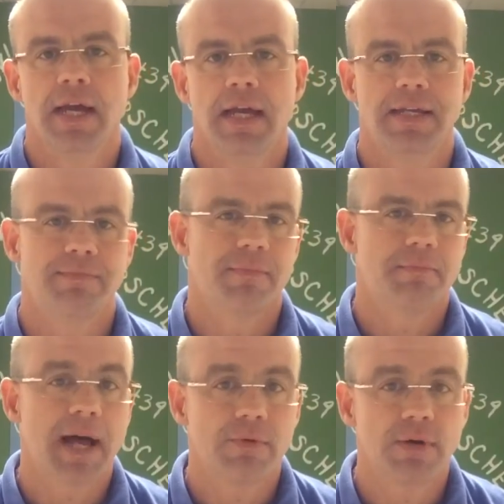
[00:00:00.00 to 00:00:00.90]
And
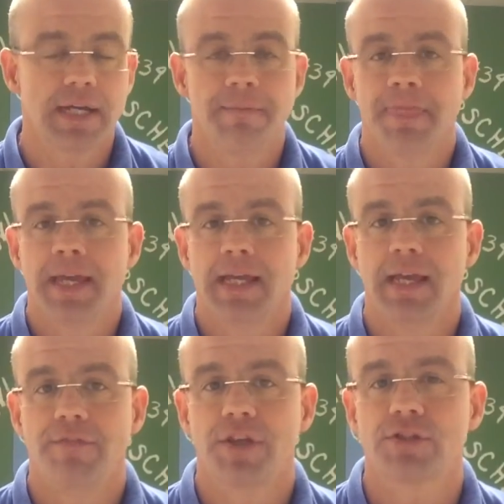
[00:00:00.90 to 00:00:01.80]
by the way,
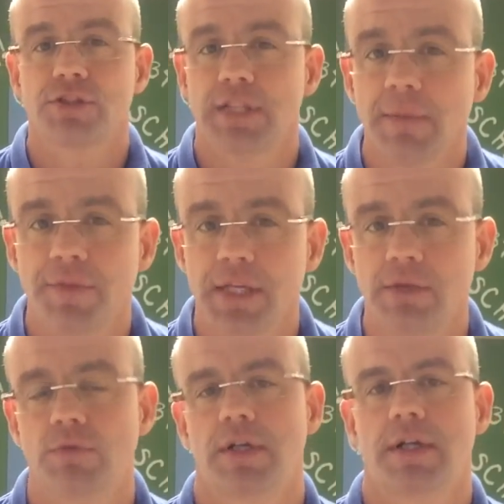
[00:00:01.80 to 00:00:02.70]
if there's something
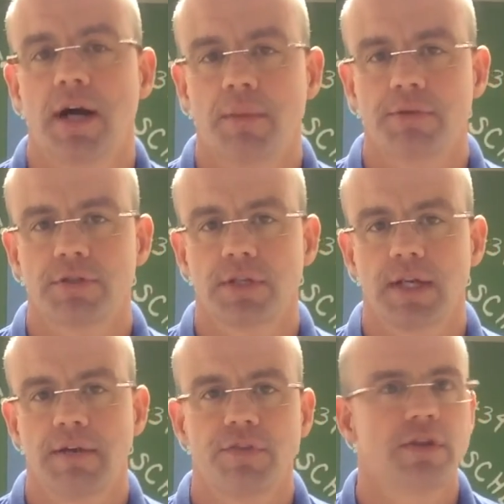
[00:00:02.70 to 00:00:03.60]
you want to accomplish in life,